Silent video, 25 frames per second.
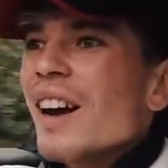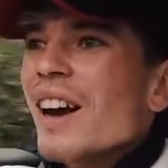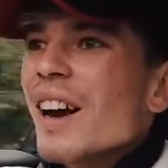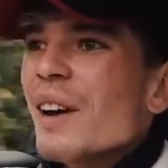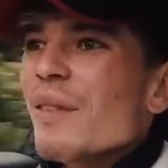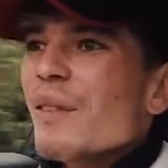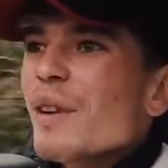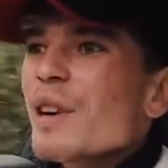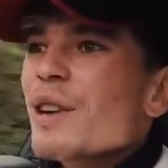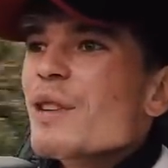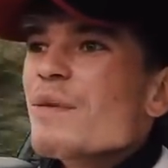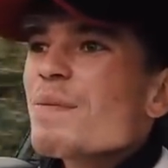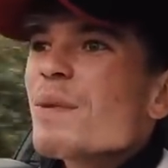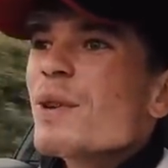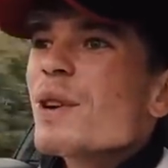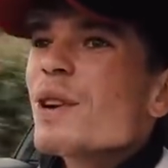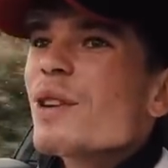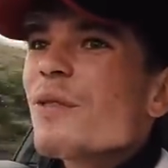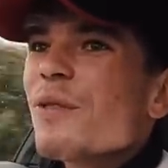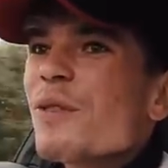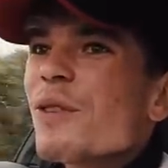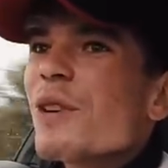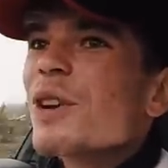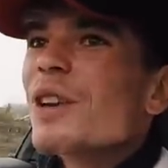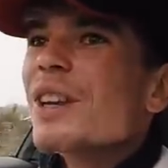And when you put
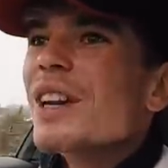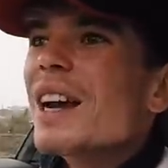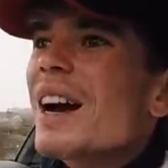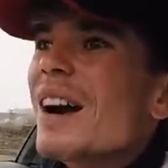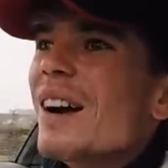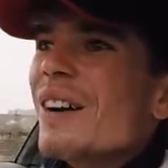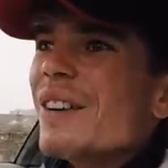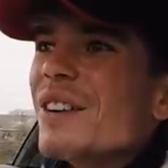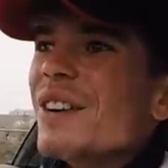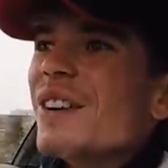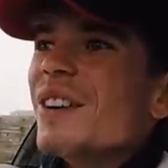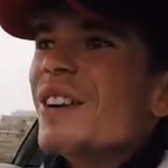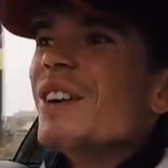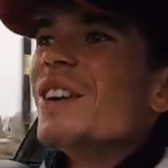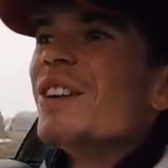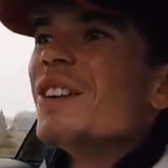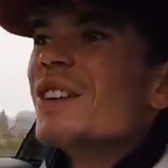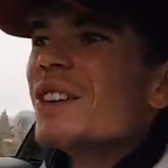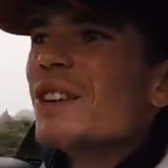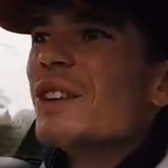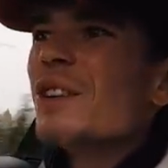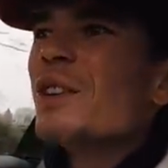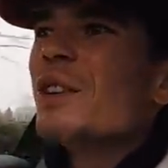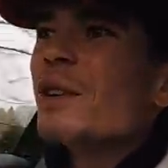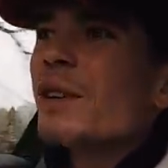your foot down,
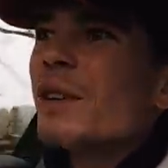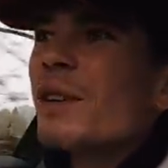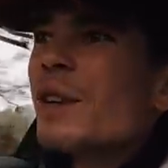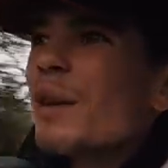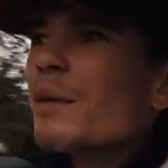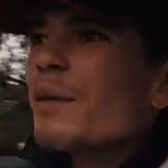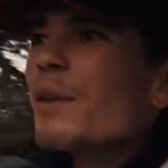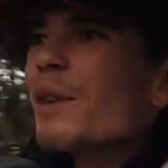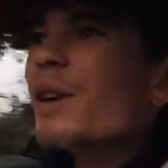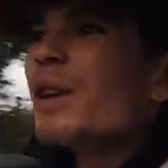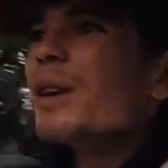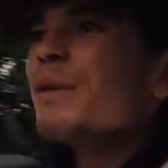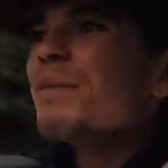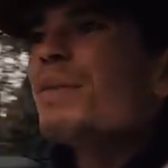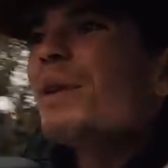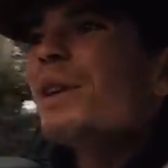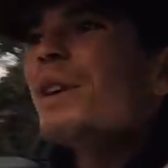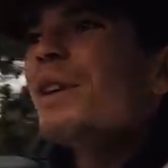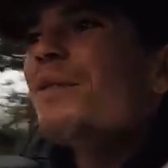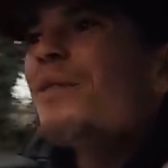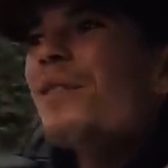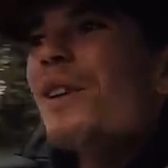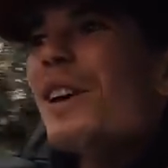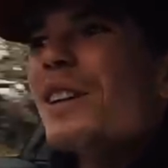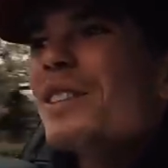you do end up going
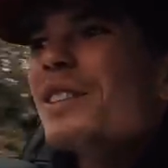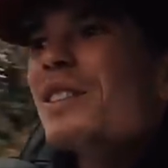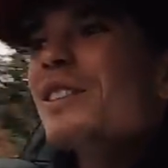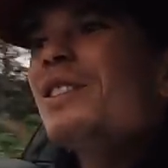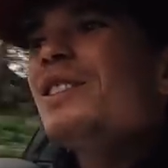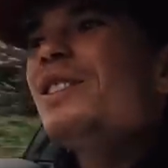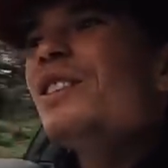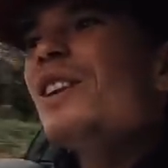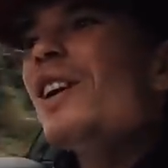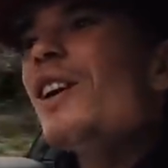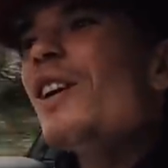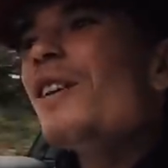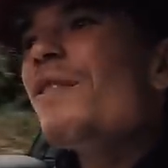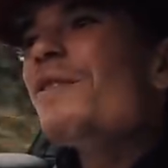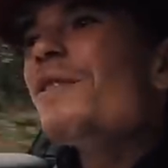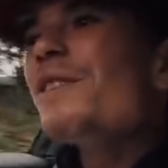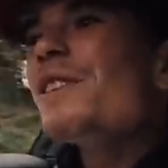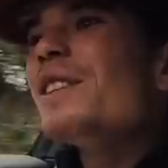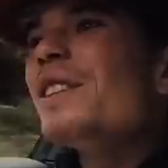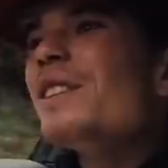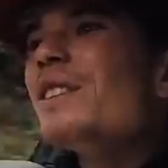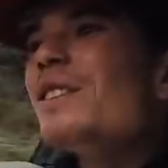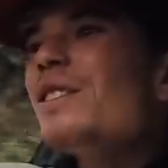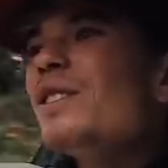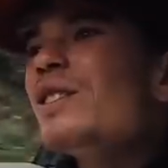pretty fast. The
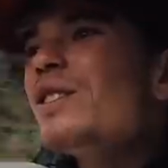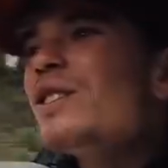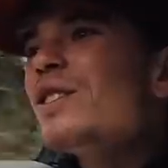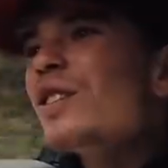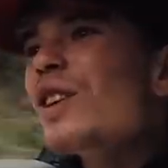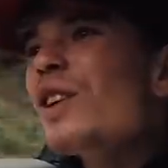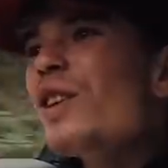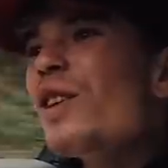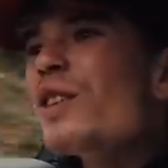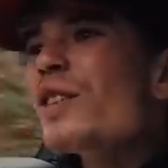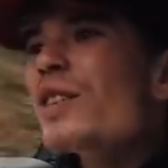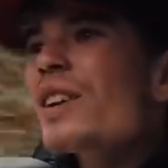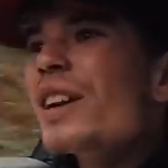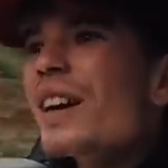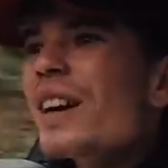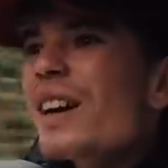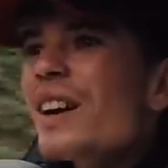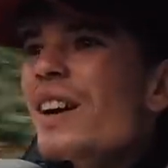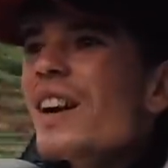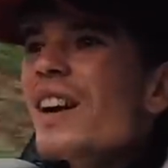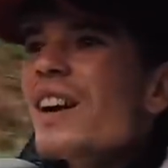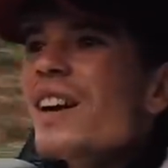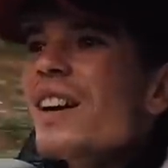surface is soaking.